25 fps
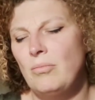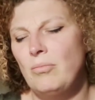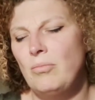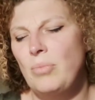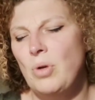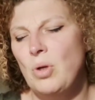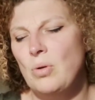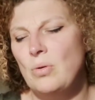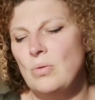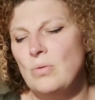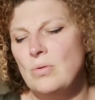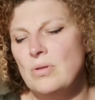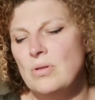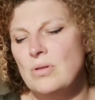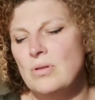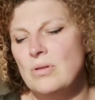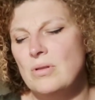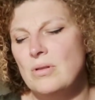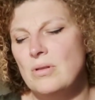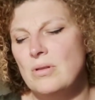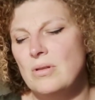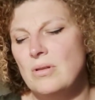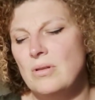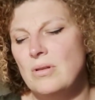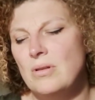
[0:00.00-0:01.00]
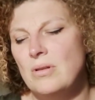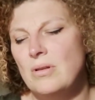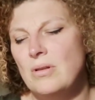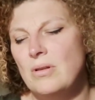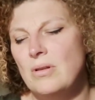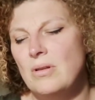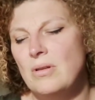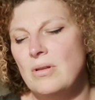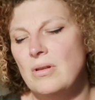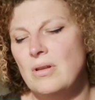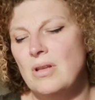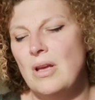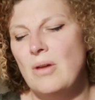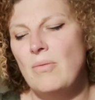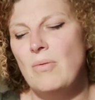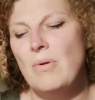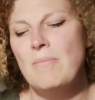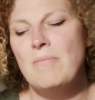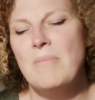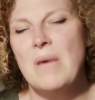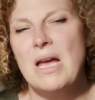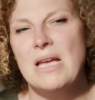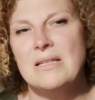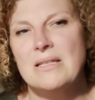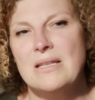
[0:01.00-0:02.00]
Boots. They were
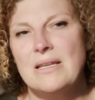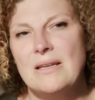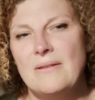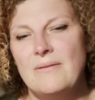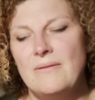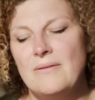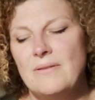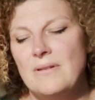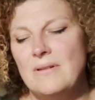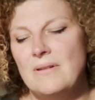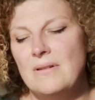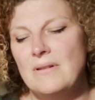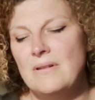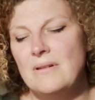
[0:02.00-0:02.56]
massive,